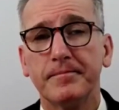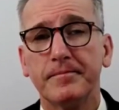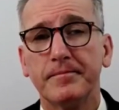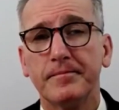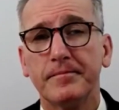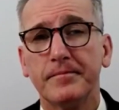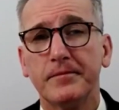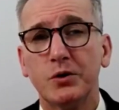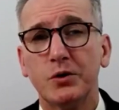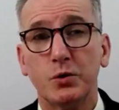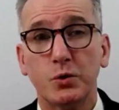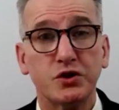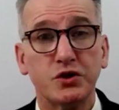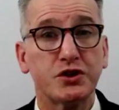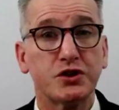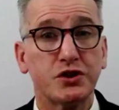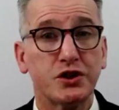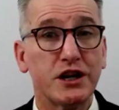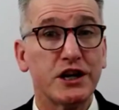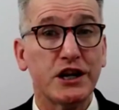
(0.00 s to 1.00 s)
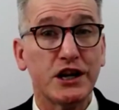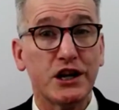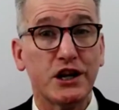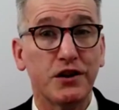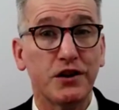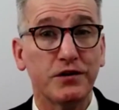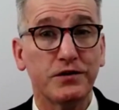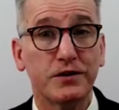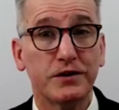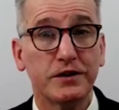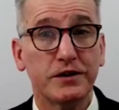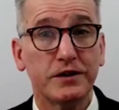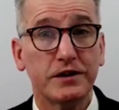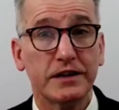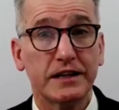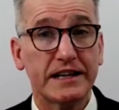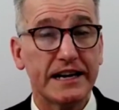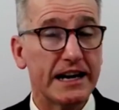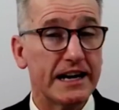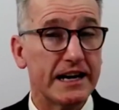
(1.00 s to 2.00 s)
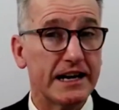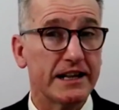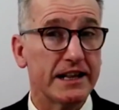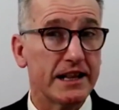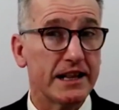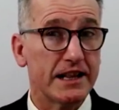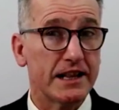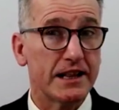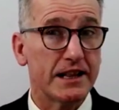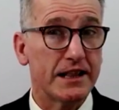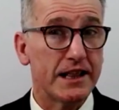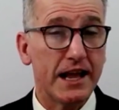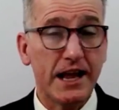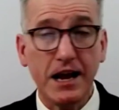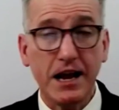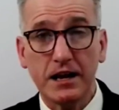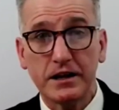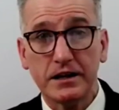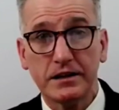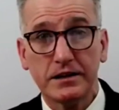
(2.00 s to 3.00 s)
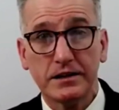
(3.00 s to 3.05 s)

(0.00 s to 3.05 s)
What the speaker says: who was thinking of getting their